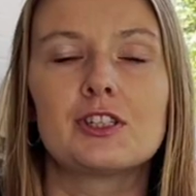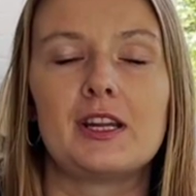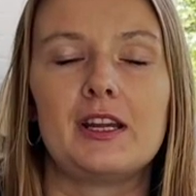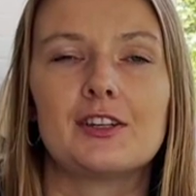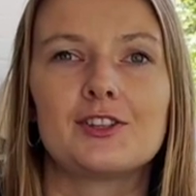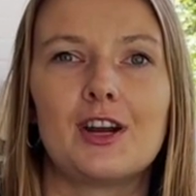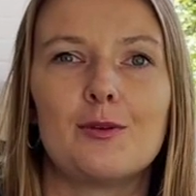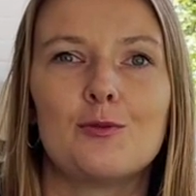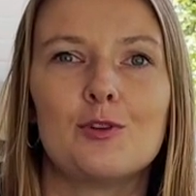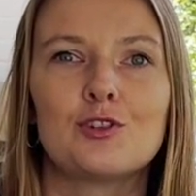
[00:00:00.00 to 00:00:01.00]
and I
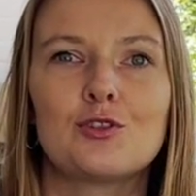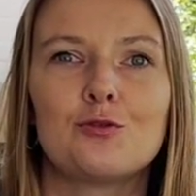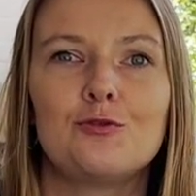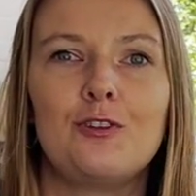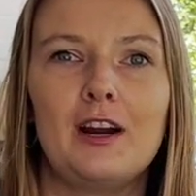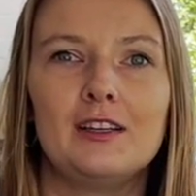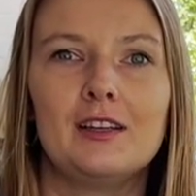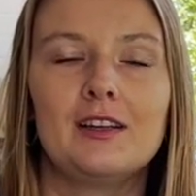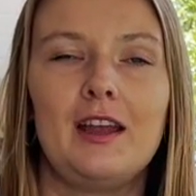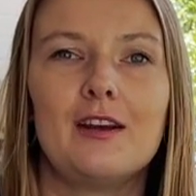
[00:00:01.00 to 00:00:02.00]
want to
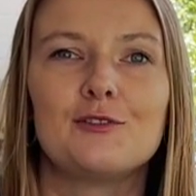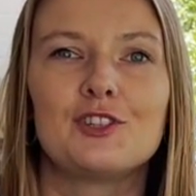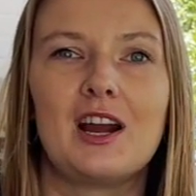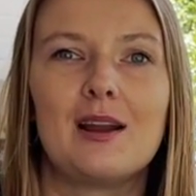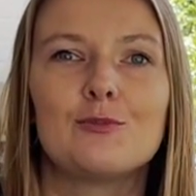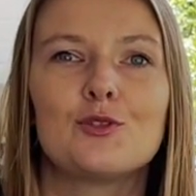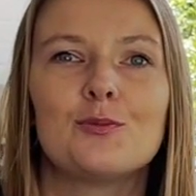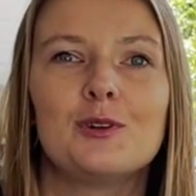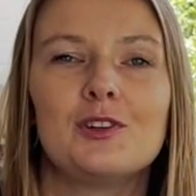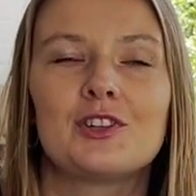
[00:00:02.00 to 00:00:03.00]
finally have time to
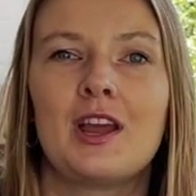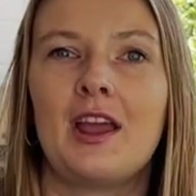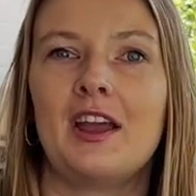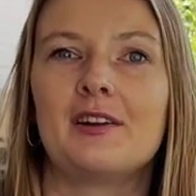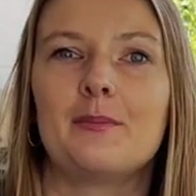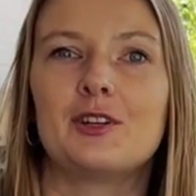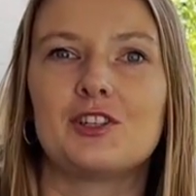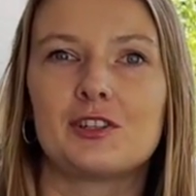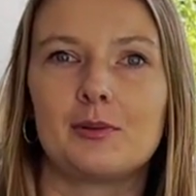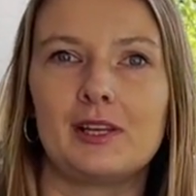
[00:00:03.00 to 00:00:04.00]
build a
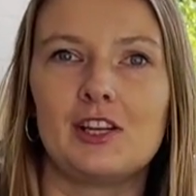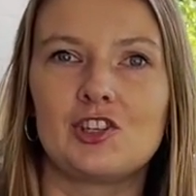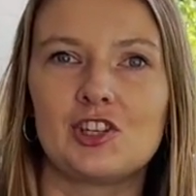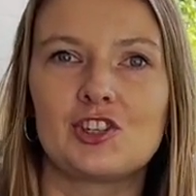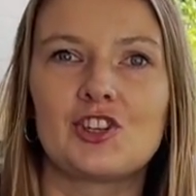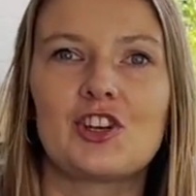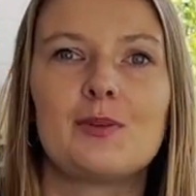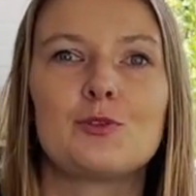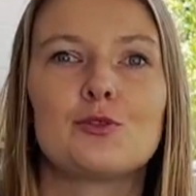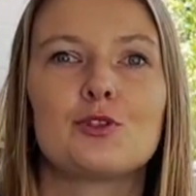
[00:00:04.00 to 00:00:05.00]
romantic
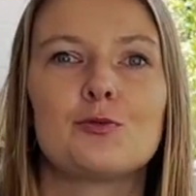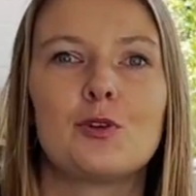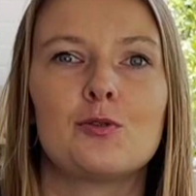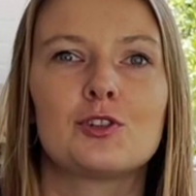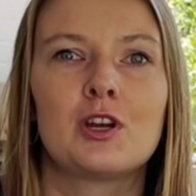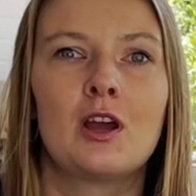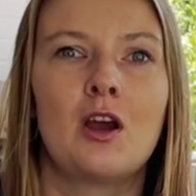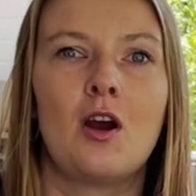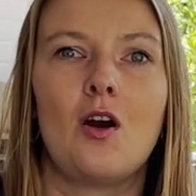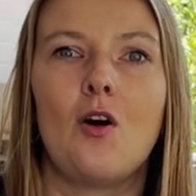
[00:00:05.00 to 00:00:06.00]
relationship, to devote
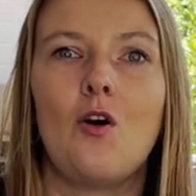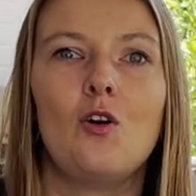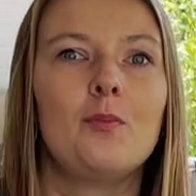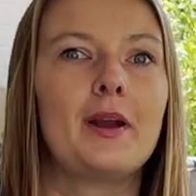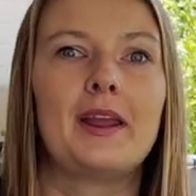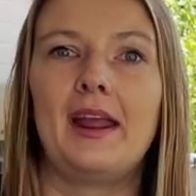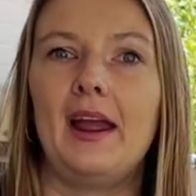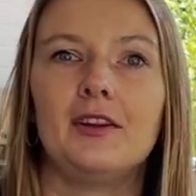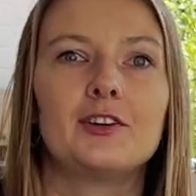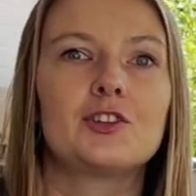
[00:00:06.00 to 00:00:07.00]
all my
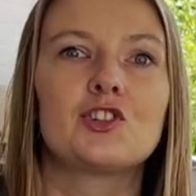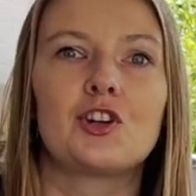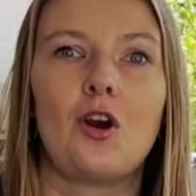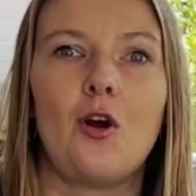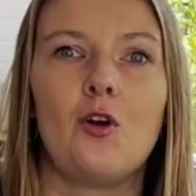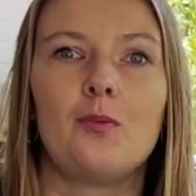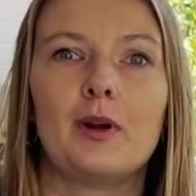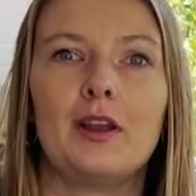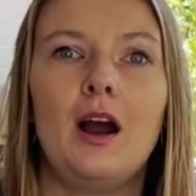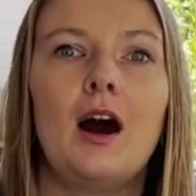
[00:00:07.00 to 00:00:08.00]
energy, all
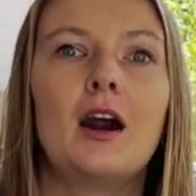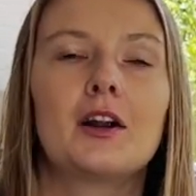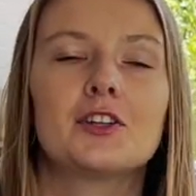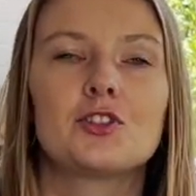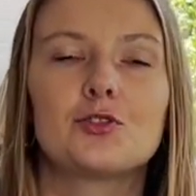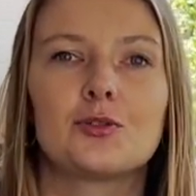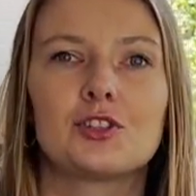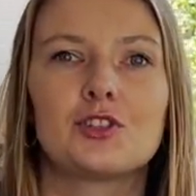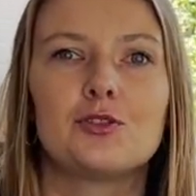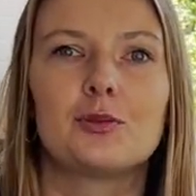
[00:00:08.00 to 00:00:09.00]
my heart to
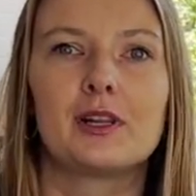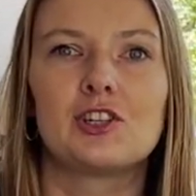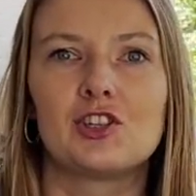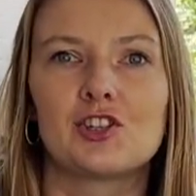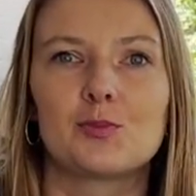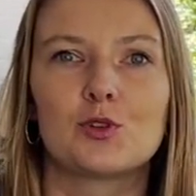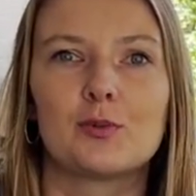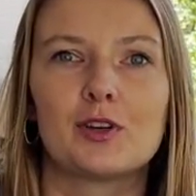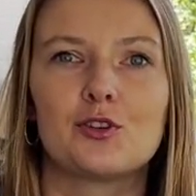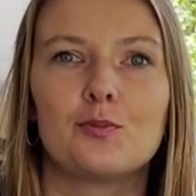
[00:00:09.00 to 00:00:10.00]
this new relationship, to
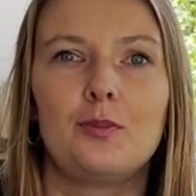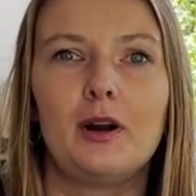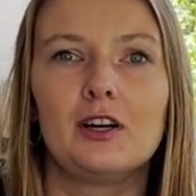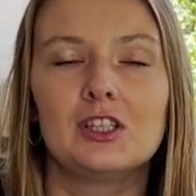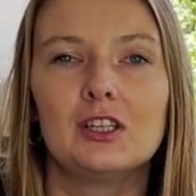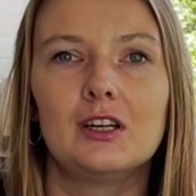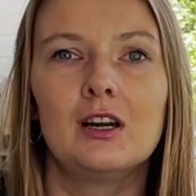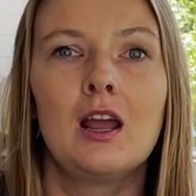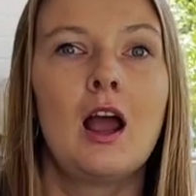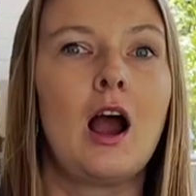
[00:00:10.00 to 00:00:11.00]
my new partner.
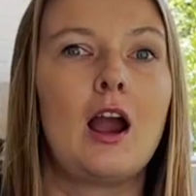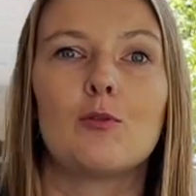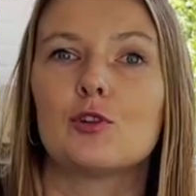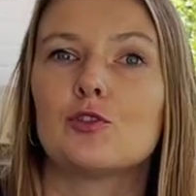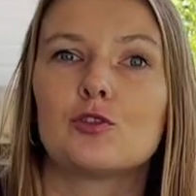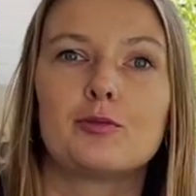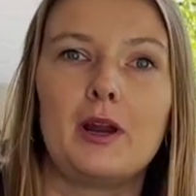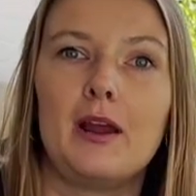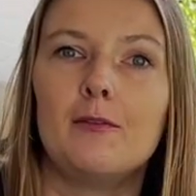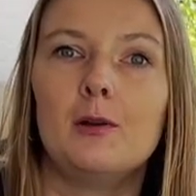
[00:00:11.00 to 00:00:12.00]
I want to
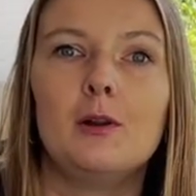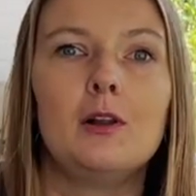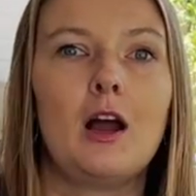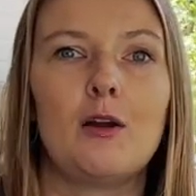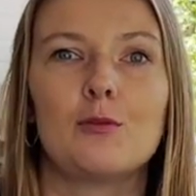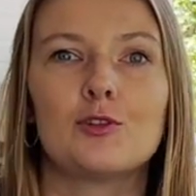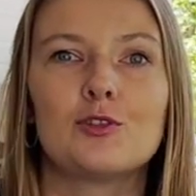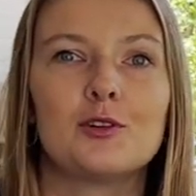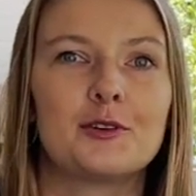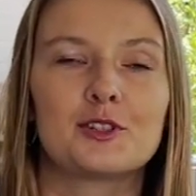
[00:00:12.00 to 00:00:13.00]
travel, I want
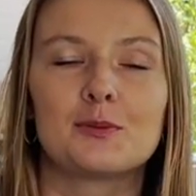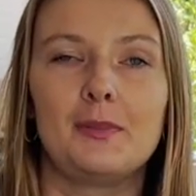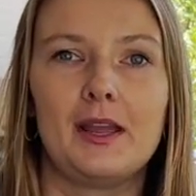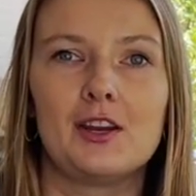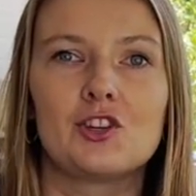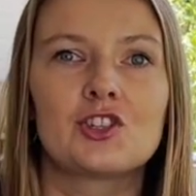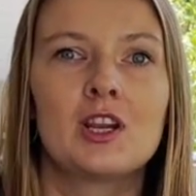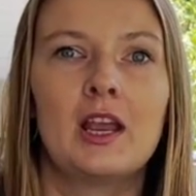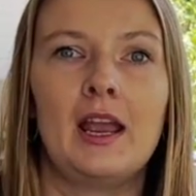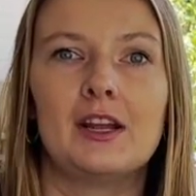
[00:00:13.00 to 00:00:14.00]
to learn Spanish,
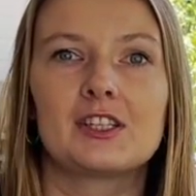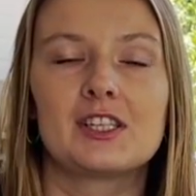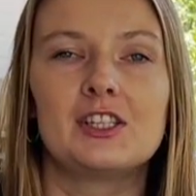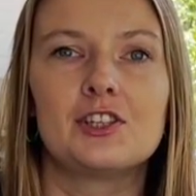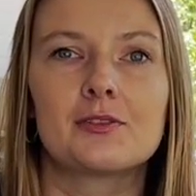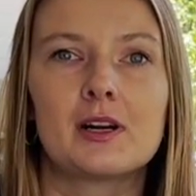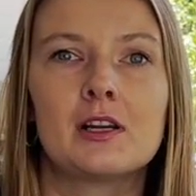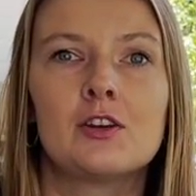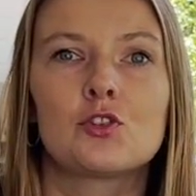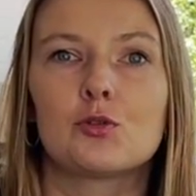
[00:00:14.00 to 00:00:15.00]
etc.
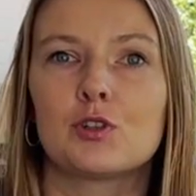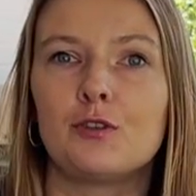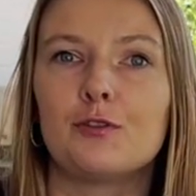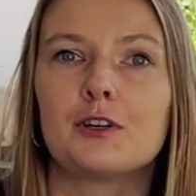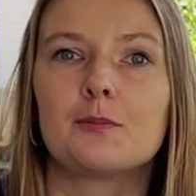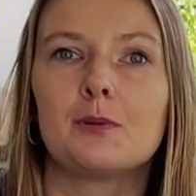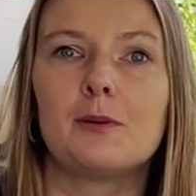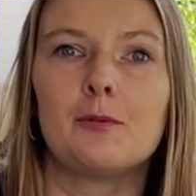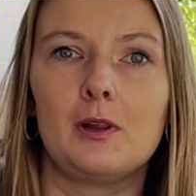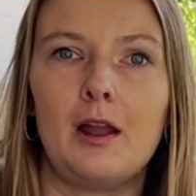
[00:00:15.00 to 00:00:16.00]
So different
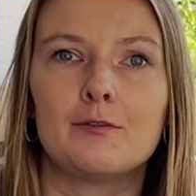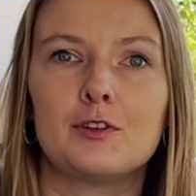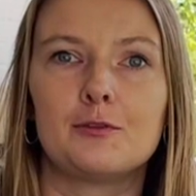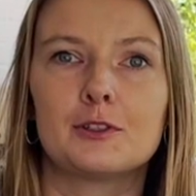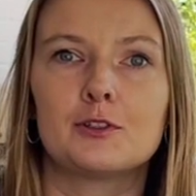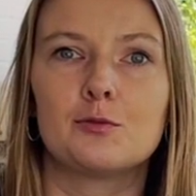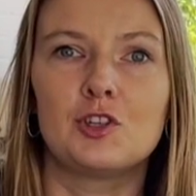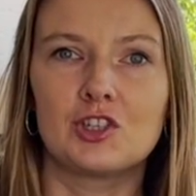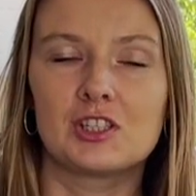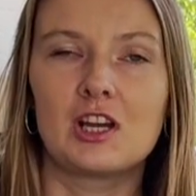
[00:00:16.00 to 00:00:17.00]
people have different
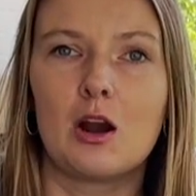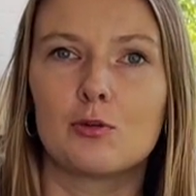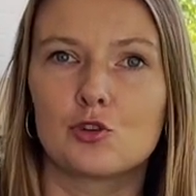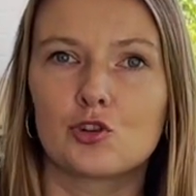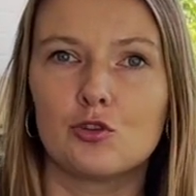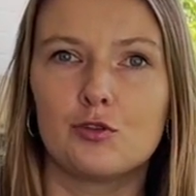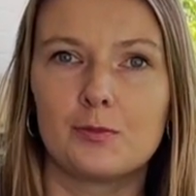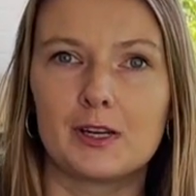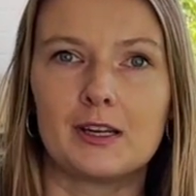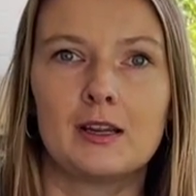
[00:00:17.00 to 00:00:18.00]
visions how it should
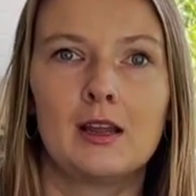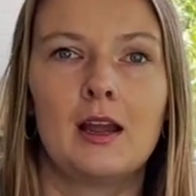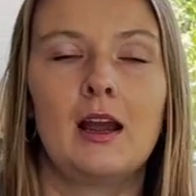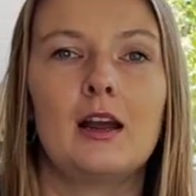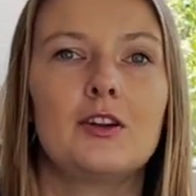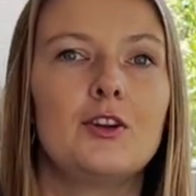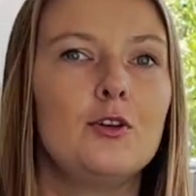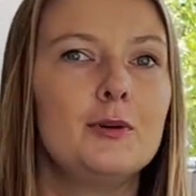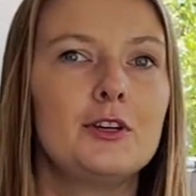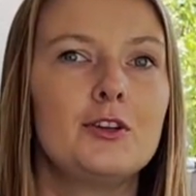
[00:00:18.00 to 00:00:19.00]
be.
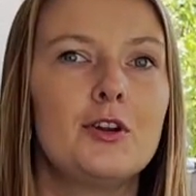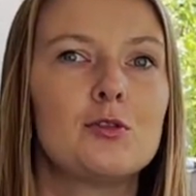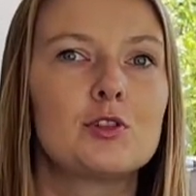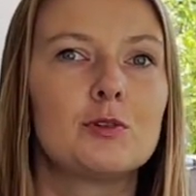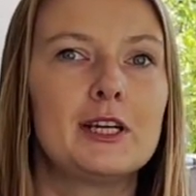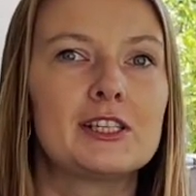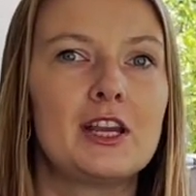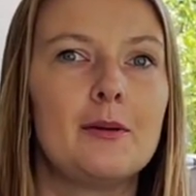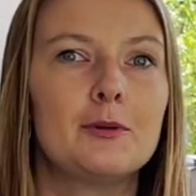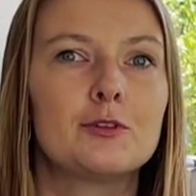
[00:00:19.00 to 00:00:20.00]
Nobody knows what has
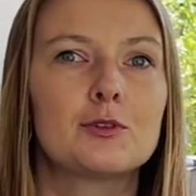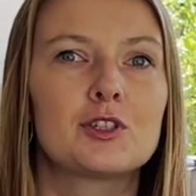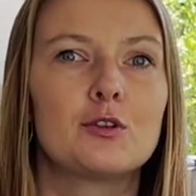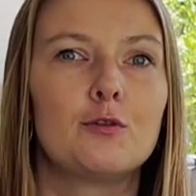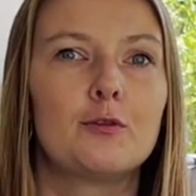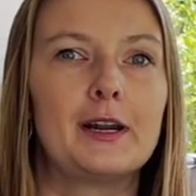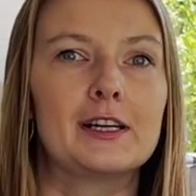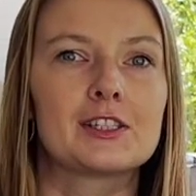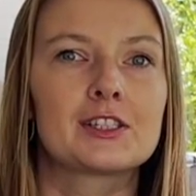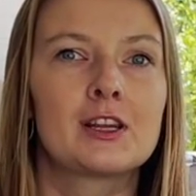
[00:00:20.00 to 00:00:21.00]
happened with your
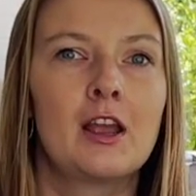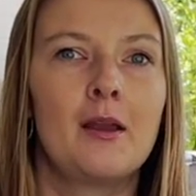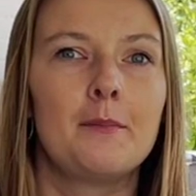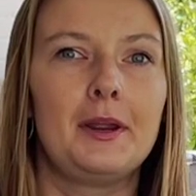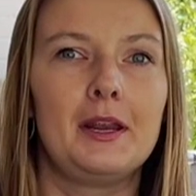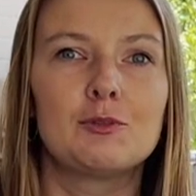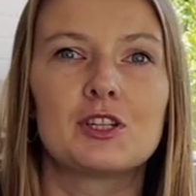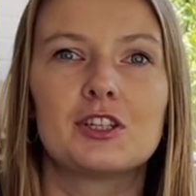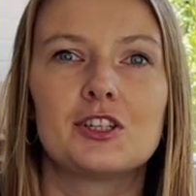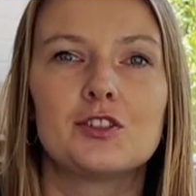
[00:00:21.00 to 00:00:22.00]
friends. Perhaps
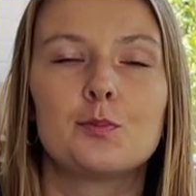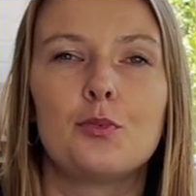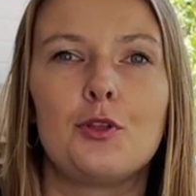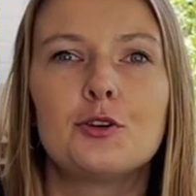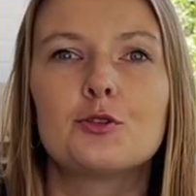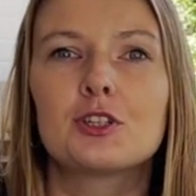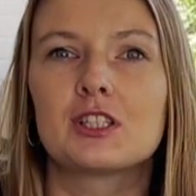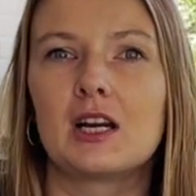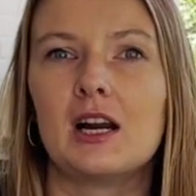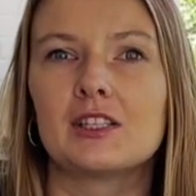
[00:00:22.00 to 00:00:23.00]
they didn't bother to
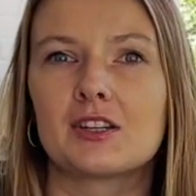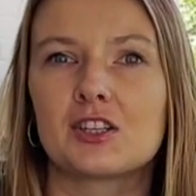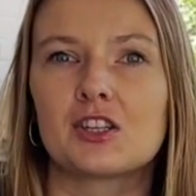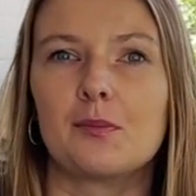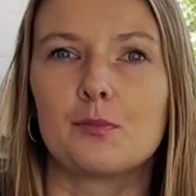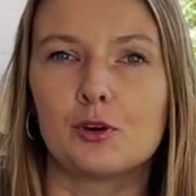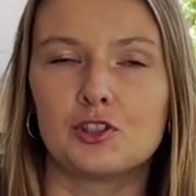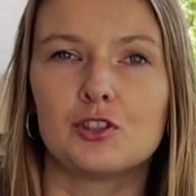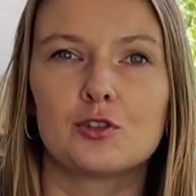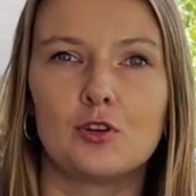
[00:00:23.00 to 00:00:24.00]
discuss these
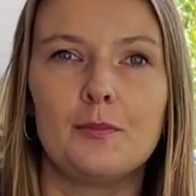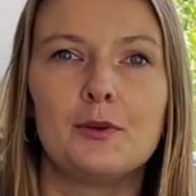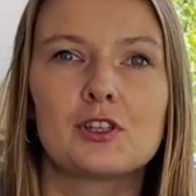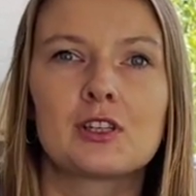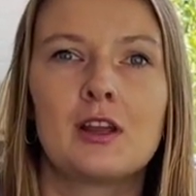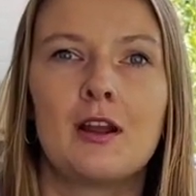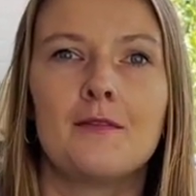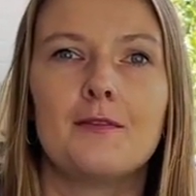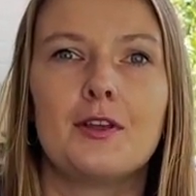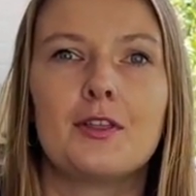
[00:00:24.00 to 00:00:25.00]
important topics
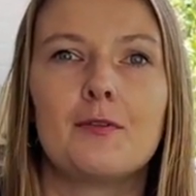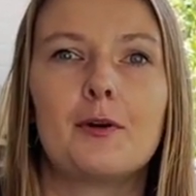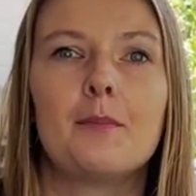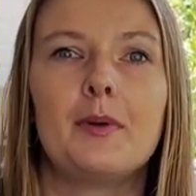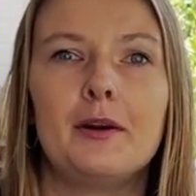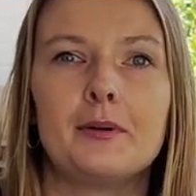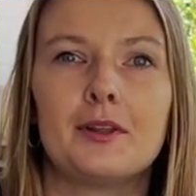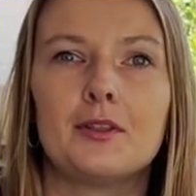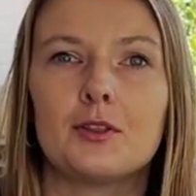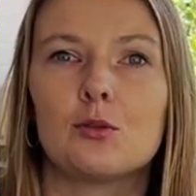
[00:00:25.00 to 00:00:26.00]
when they were
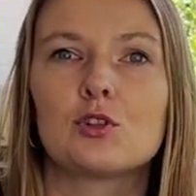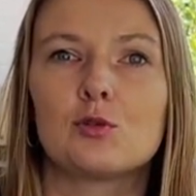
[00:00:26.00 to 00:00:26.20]
marrying those